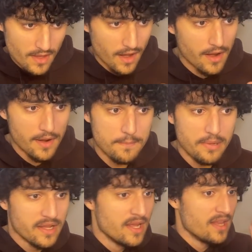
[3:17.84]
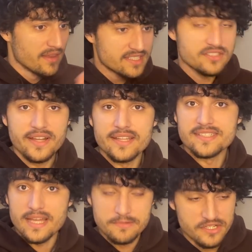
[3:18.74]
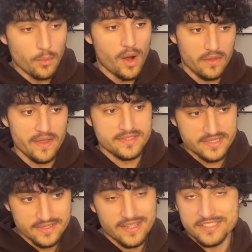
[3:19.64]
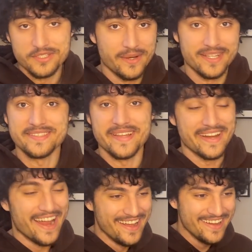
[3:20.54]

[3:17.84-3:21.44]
But let's look at step 2 while that's doing its thing.